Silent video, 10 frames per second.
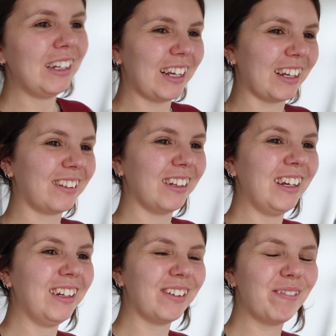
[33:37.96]
yes.
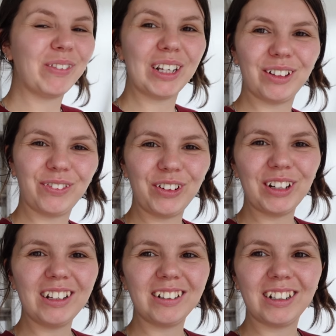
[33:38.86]
But it's a few
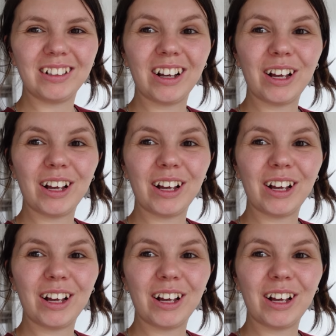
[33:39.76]
days later.